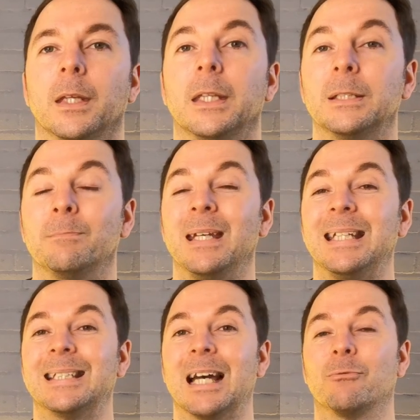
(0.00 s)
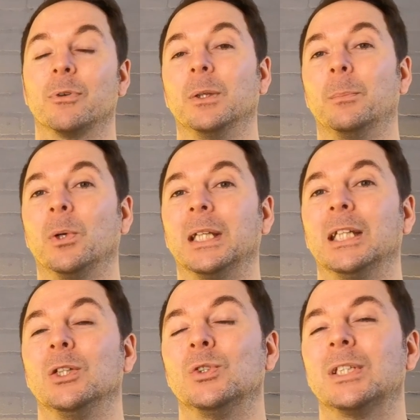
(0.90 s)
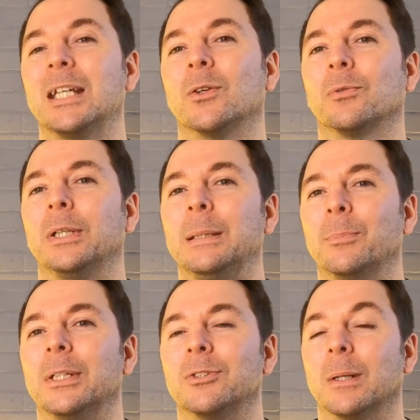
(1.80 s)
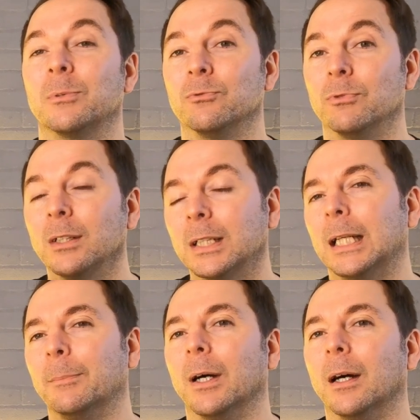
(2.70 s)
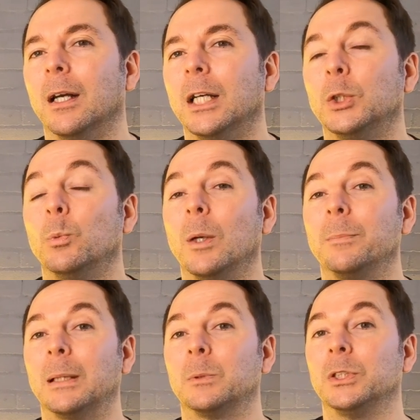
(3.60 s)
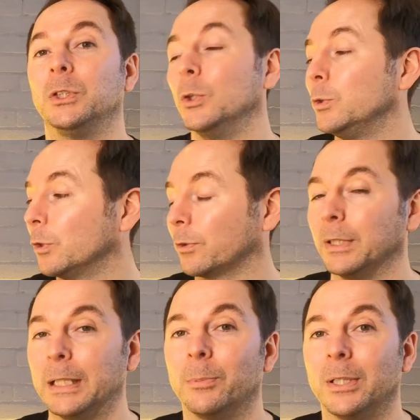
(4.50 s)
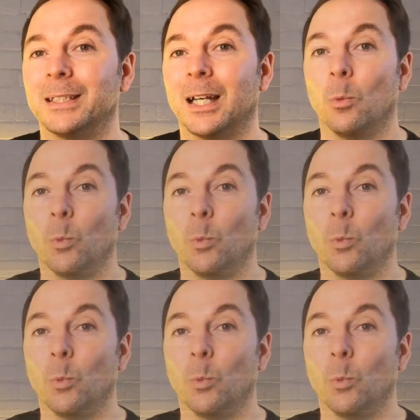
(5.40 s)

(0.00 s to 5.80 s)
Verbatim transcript: This means that from the point that you set your 3D printer up to run Klipper, you won't be able to use your 3D printer